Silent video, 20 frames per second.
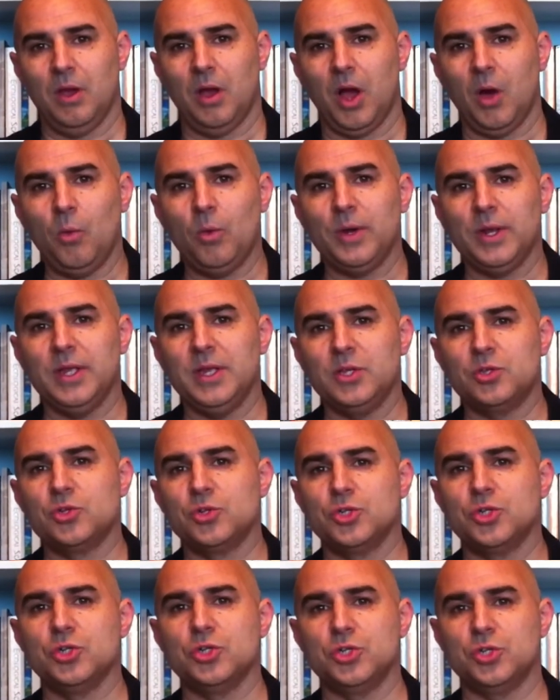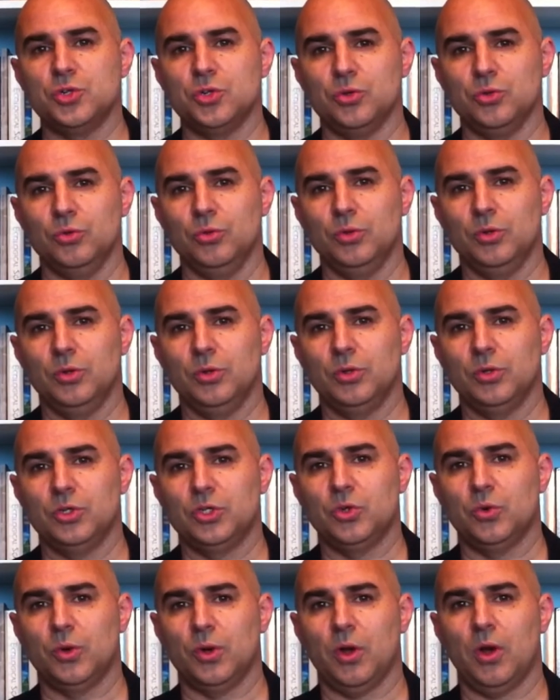I want to introduce you
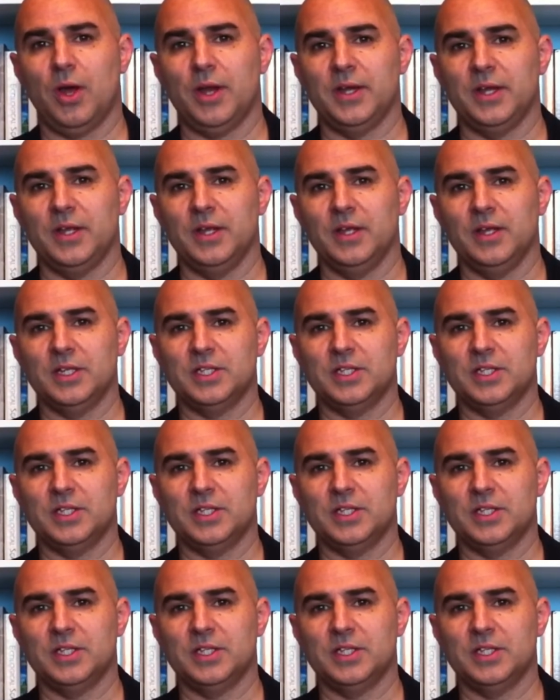to an idea.